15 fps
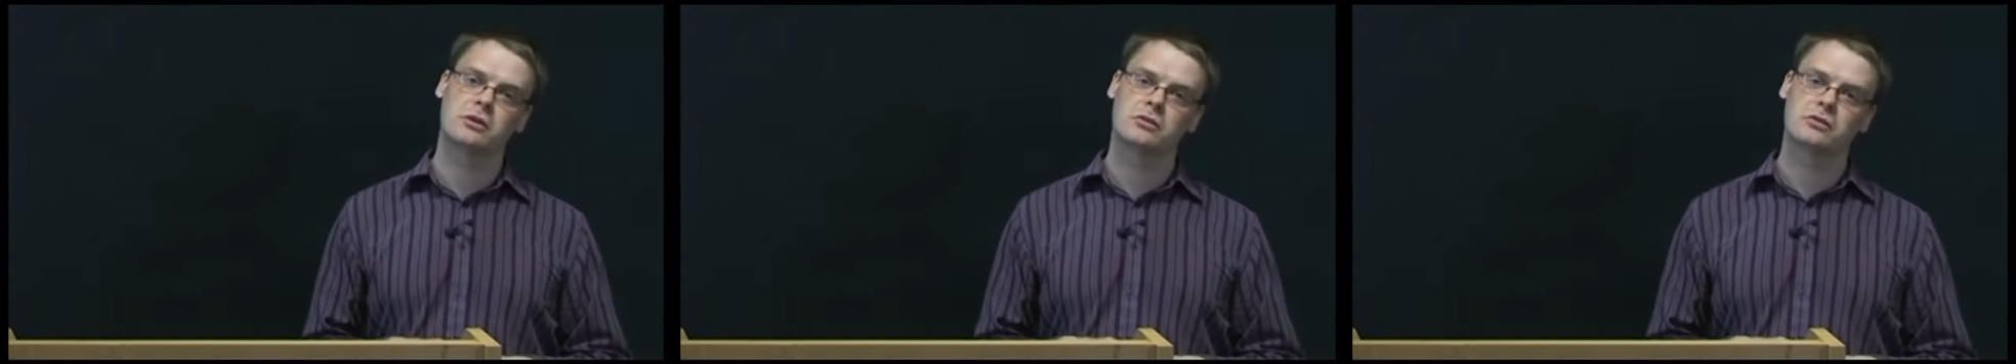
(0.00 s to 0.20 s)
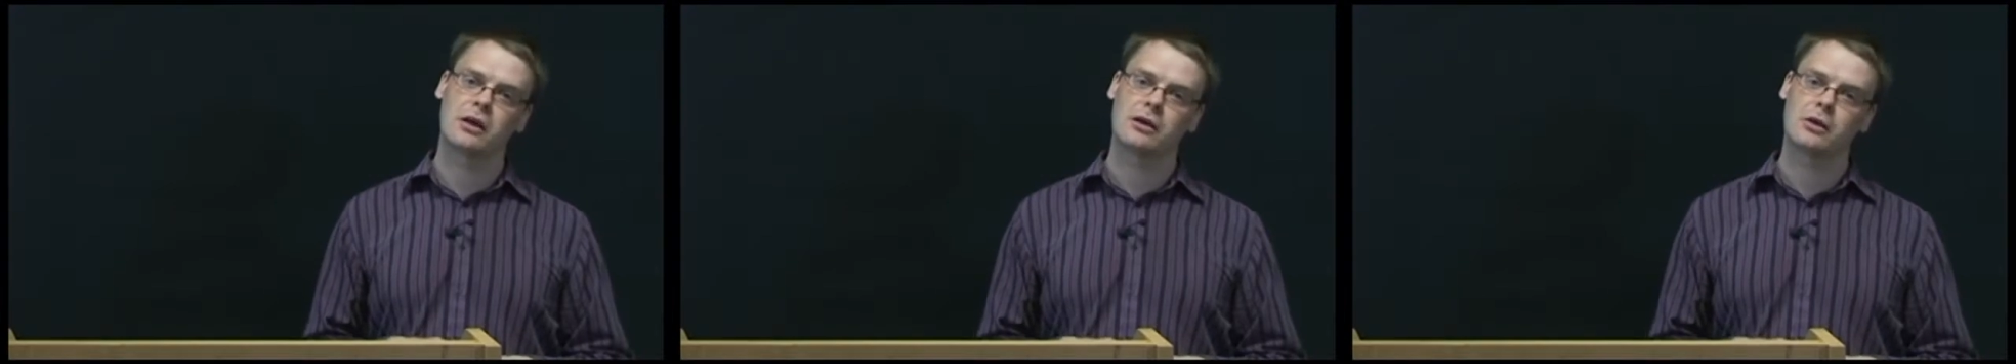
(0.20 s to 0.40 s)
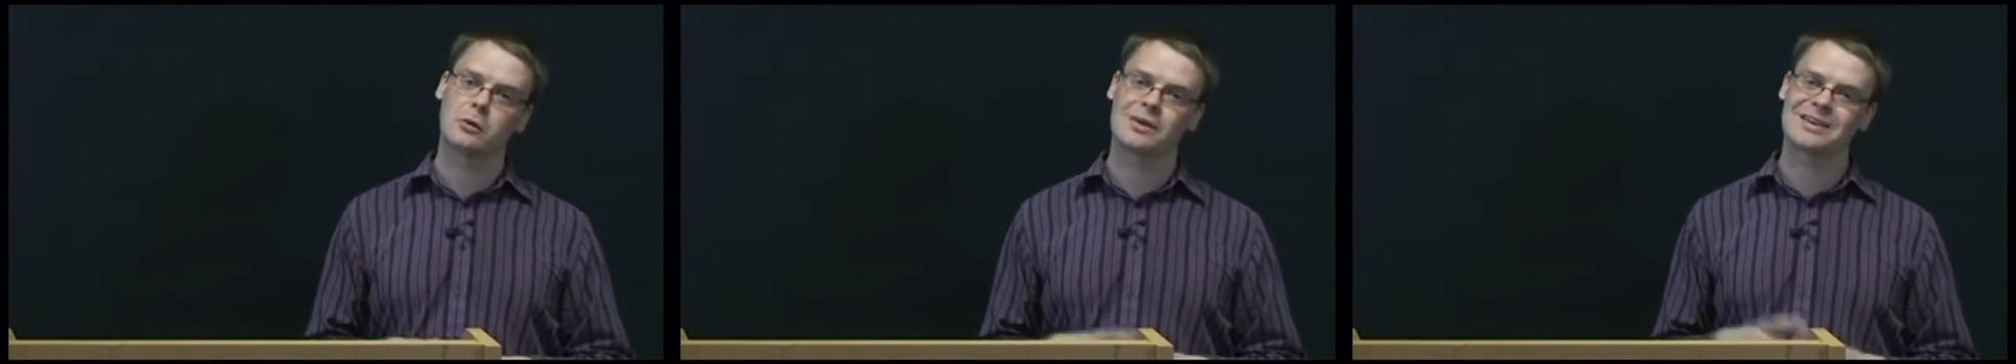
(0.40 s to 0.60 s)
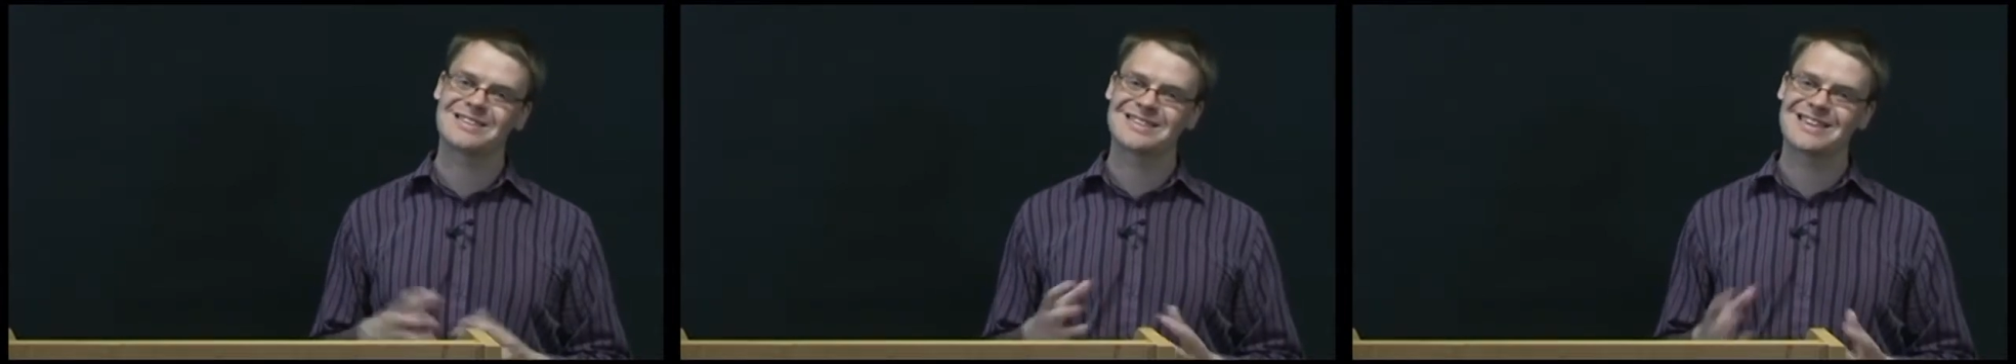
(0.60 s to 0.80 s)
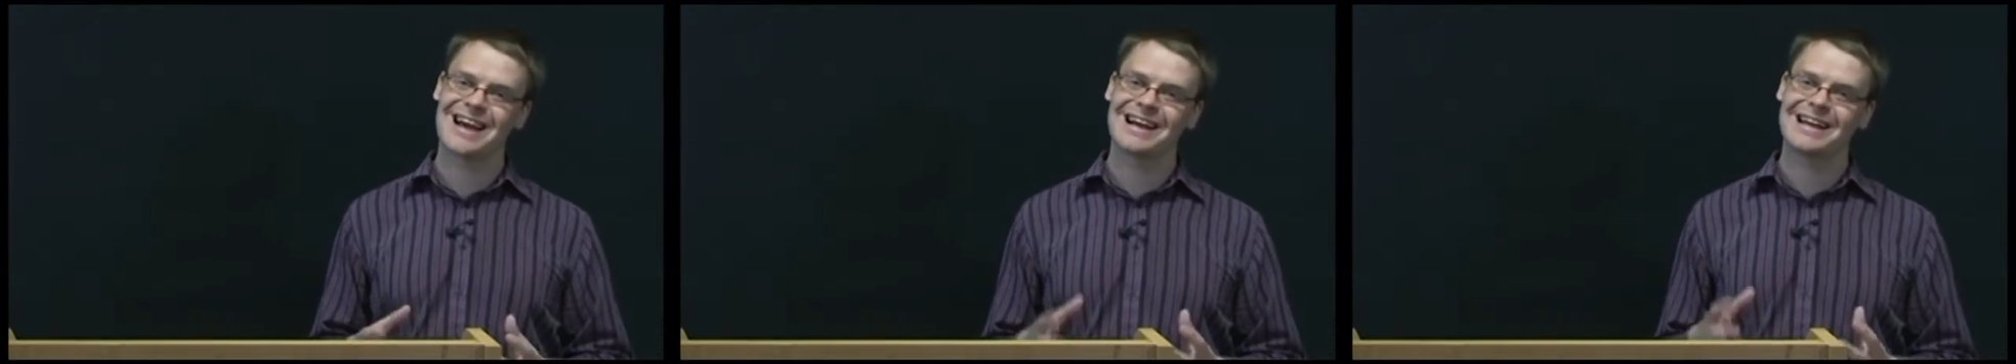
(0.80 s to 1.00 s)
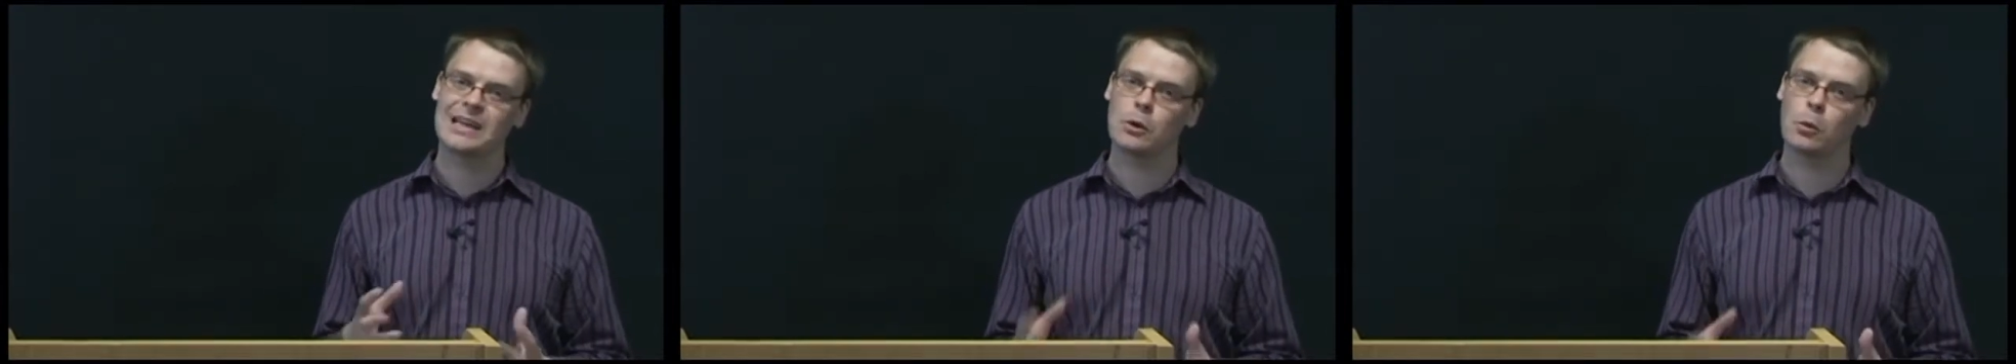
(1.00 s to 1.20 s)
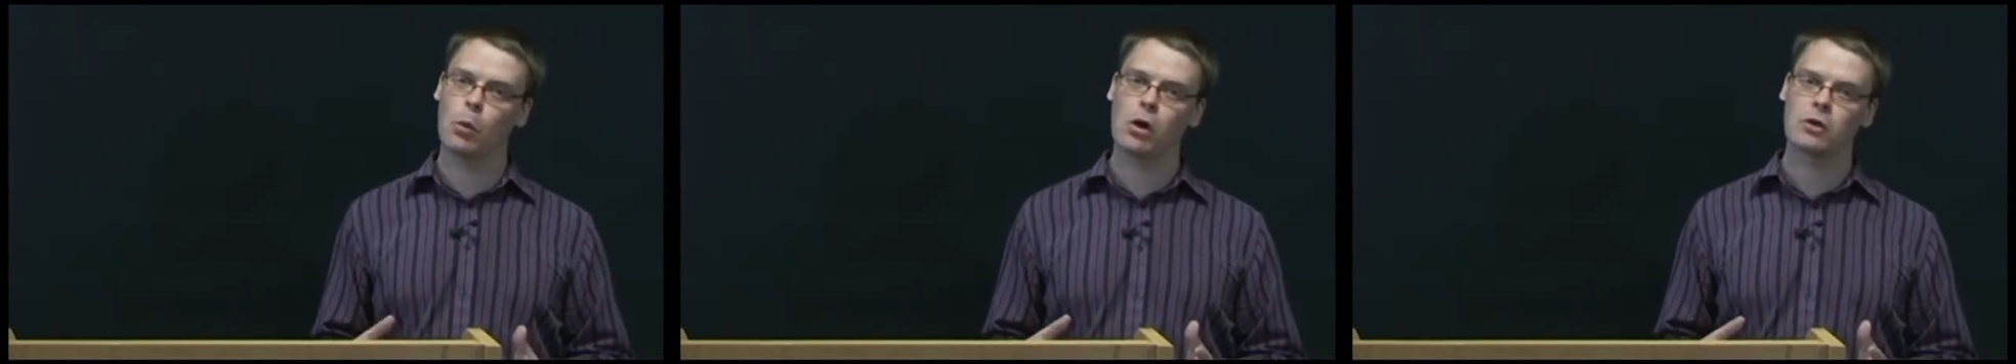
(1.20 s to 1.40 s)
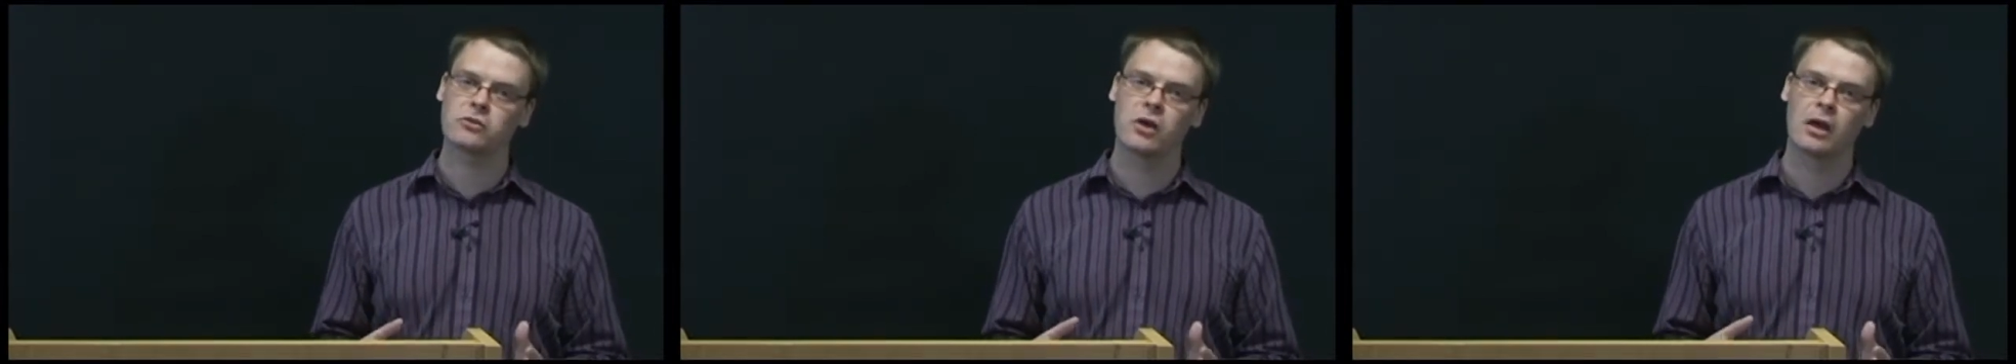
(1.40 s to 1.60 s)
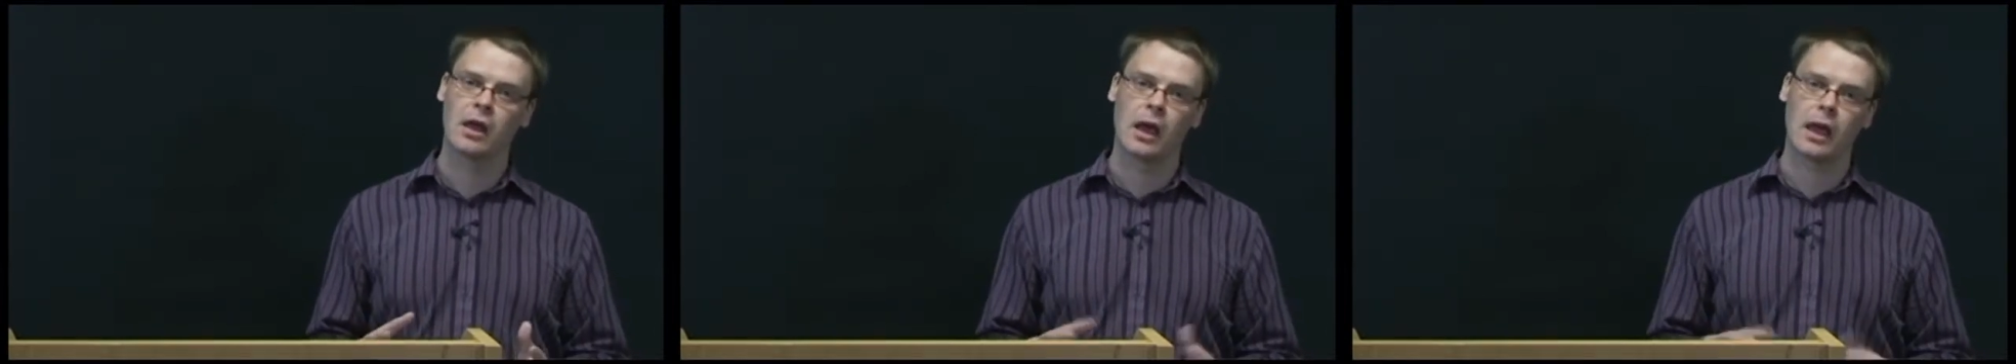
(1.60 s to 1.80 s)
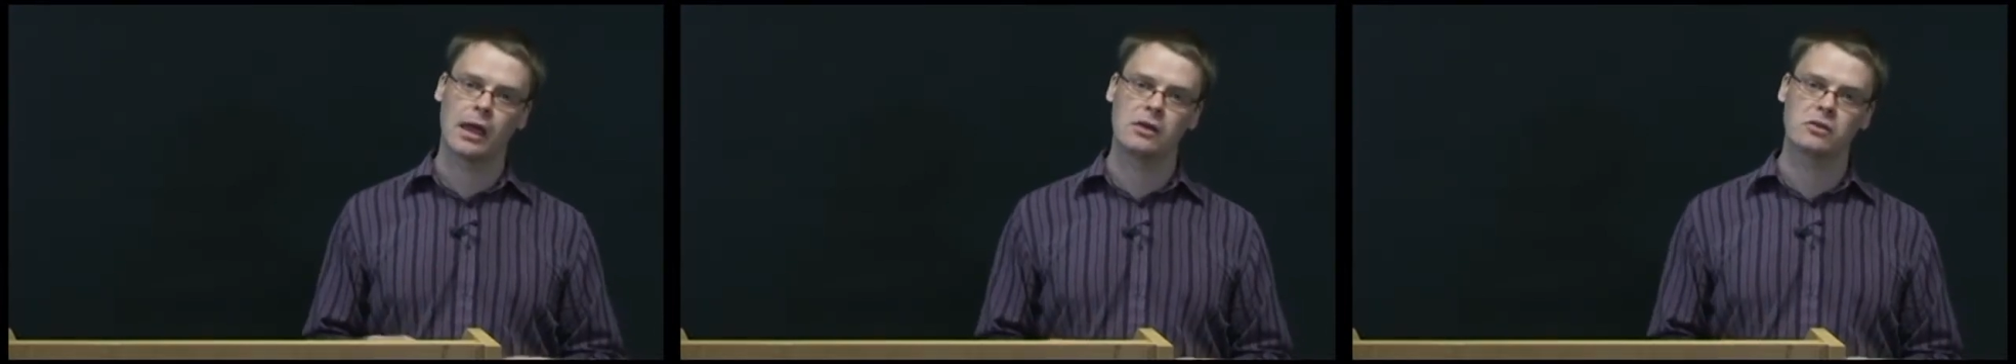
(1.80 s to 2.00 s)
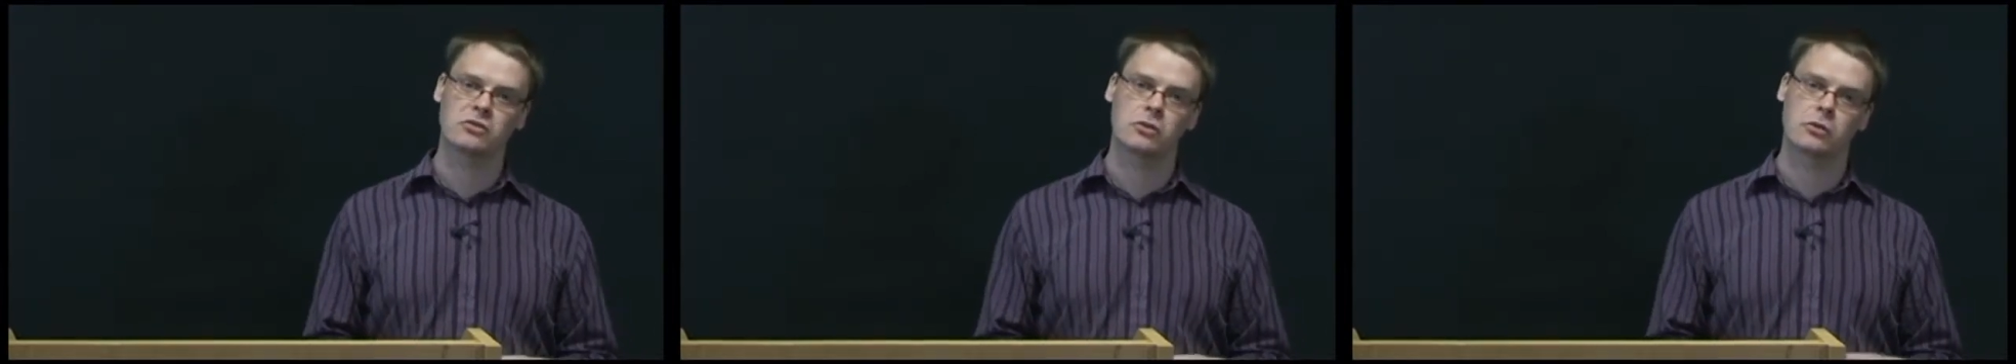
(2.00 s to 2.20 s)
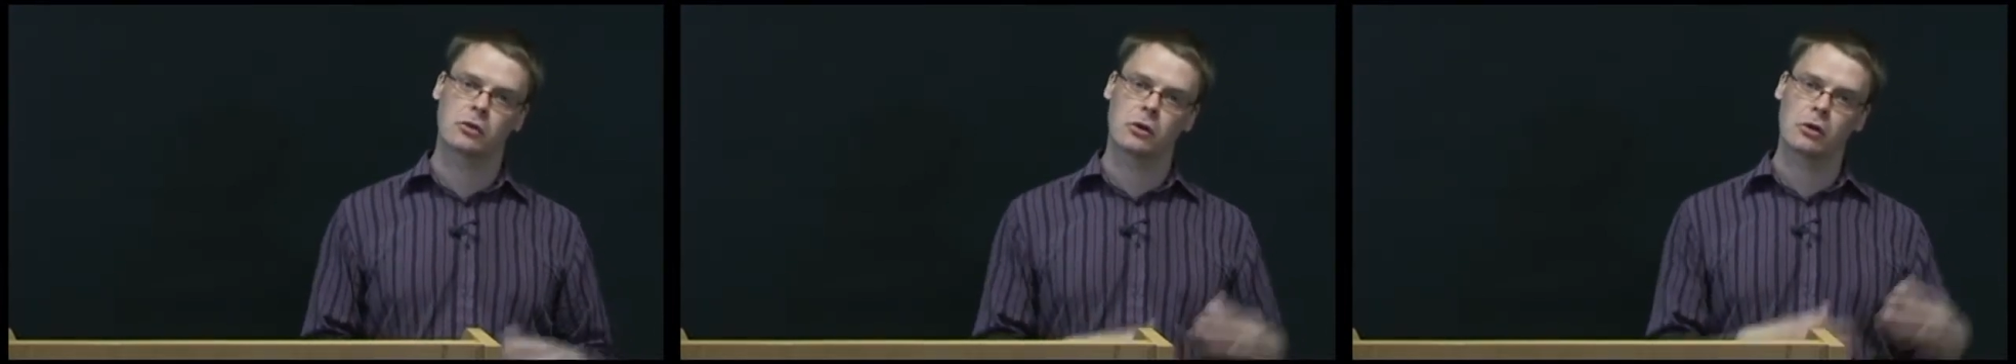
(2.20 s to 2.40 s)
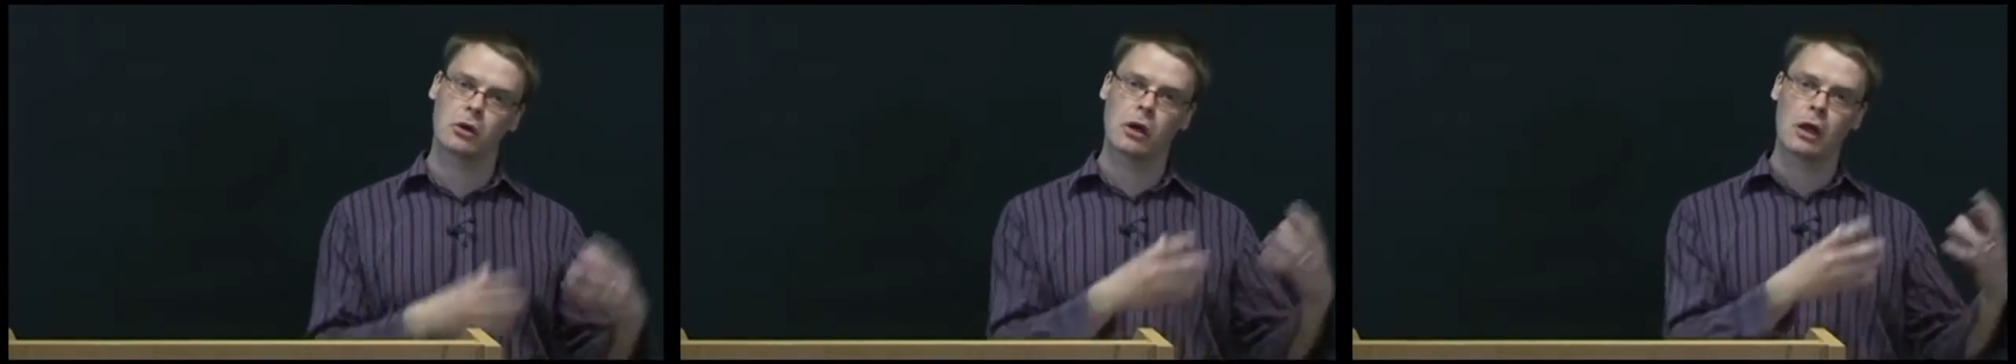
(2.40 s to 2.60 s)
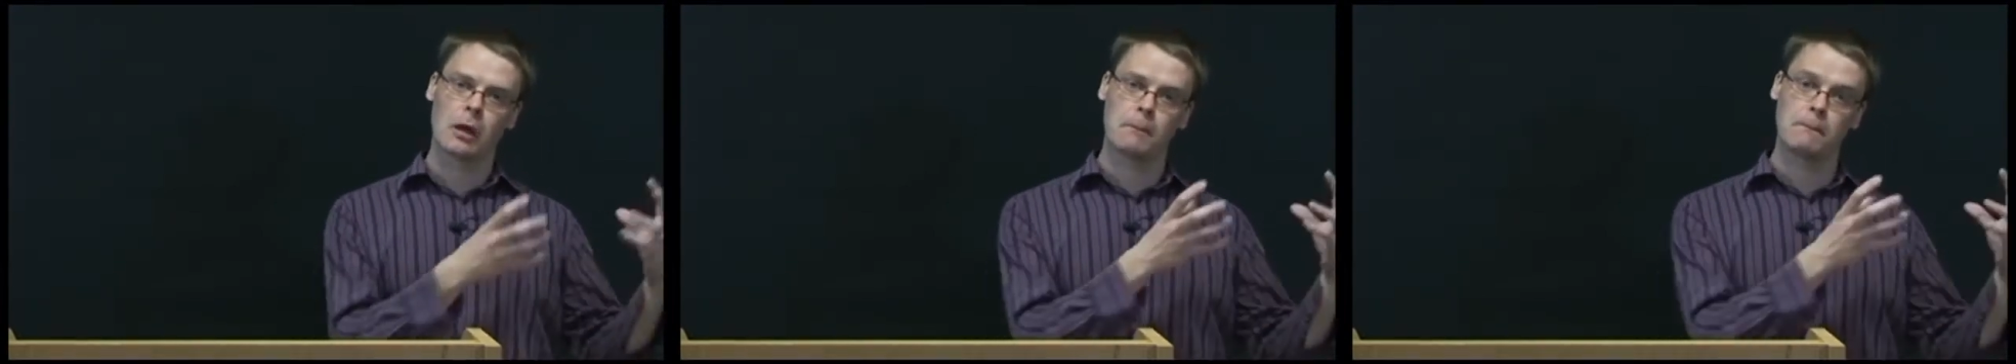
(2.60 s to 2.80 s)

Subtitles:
can tell you exactly what is are